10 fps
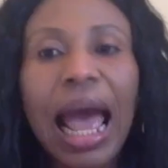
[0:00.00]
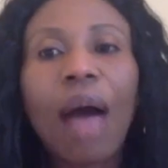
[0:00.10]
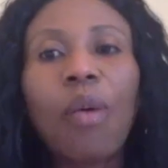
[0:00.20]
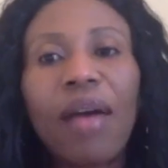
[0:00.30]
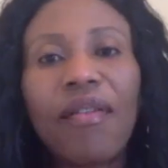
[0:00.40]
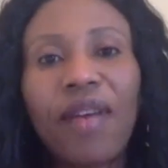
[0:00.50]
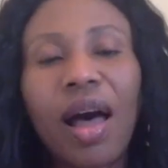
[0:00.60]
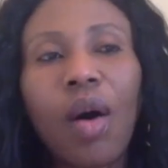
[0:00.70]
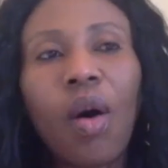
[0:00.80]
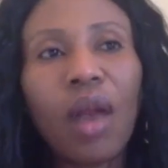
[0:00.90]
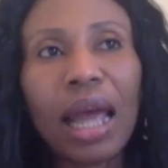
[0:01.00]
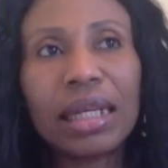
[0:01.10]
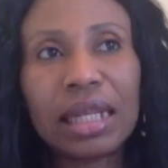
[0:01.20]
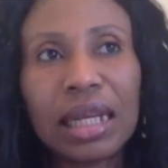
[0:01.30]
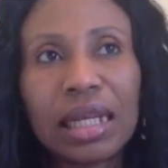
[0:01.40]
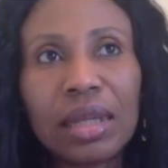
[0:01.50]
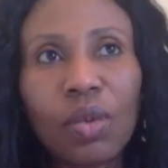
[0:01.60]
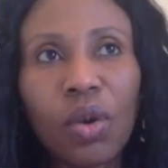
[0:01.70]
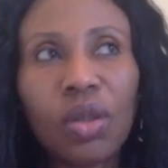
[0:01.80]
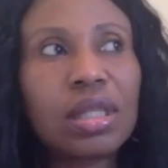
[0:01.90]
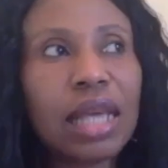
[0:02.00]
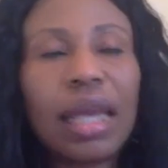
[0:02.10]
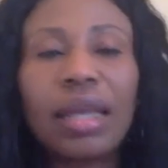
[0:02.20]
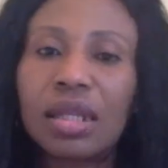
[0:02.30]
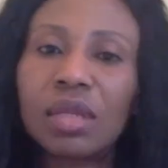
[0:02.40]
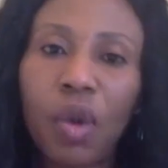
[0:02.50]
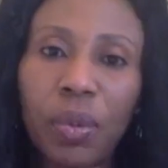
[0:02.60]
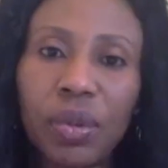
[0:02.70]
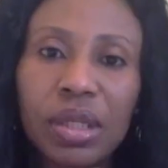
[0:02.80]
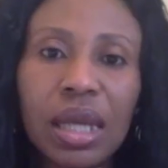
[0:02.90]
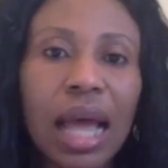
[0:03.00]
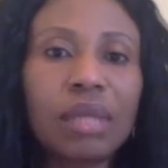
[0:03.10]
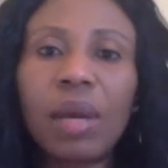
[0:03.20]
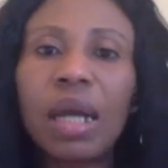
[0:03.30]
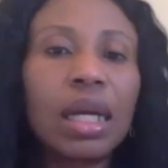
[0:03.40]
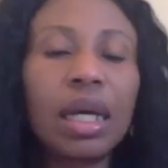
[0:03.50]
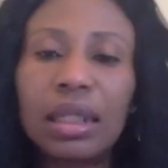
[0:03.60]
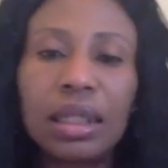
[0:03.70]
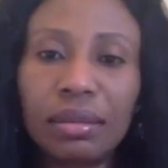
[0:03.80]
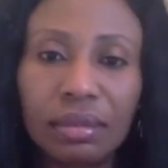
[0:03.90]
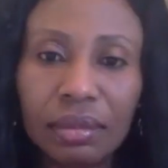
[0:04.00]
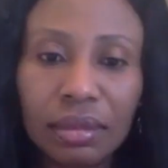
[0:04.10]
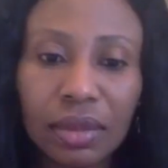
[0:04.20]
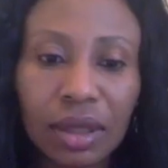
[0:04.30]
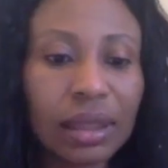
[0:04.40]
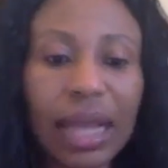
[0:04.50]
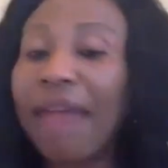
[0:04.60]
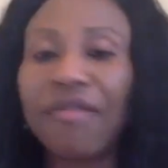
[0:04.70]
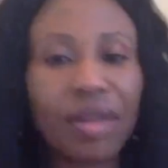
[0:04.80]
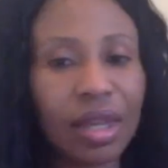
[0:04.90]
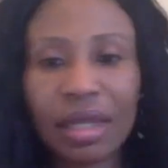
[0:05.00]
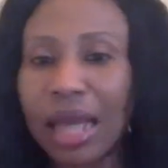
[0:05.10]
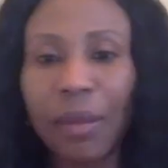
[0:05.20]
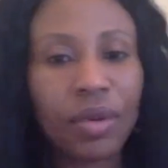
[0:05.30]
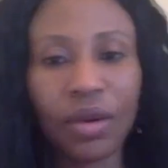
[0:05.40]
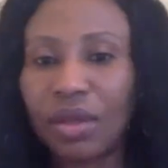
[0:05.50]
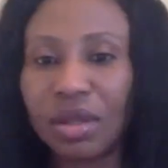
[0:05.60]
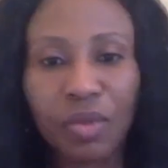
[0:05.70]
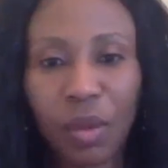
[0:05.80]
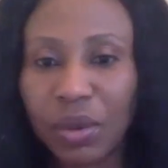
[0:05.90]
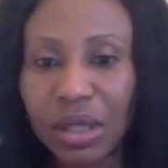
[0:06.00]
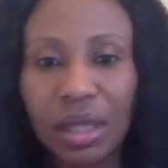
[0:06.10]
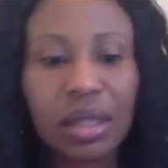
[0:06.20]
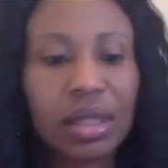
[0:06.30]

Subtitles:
However, all I did was take this property as my learning, because everything's happened on this property.